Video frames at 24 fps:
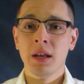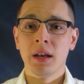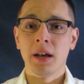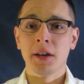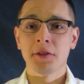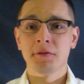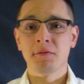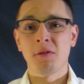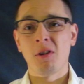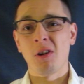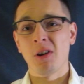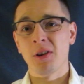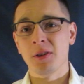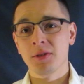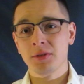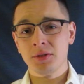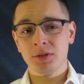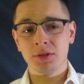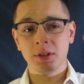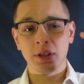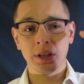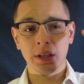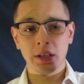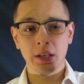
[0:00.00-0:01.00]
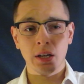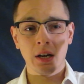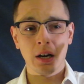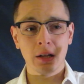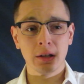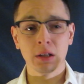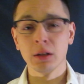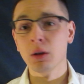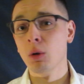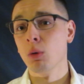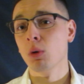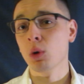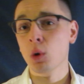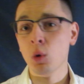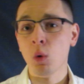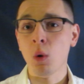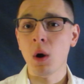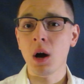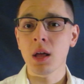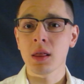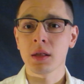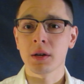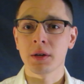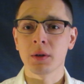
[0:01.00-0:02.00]
as far as the lower
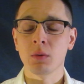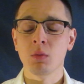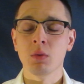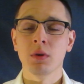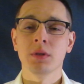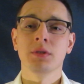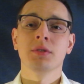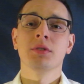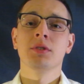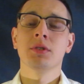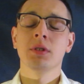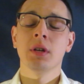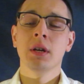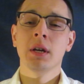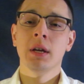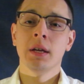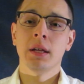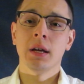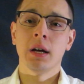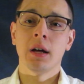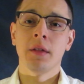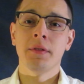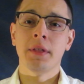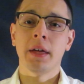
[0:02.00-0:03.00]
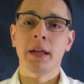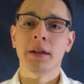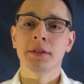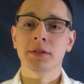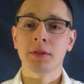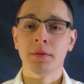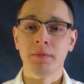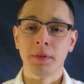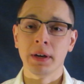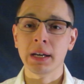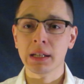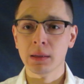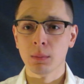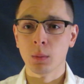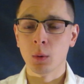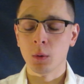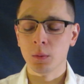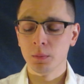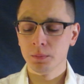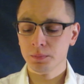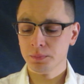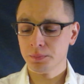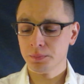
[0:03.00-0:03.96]
quality ones that is available.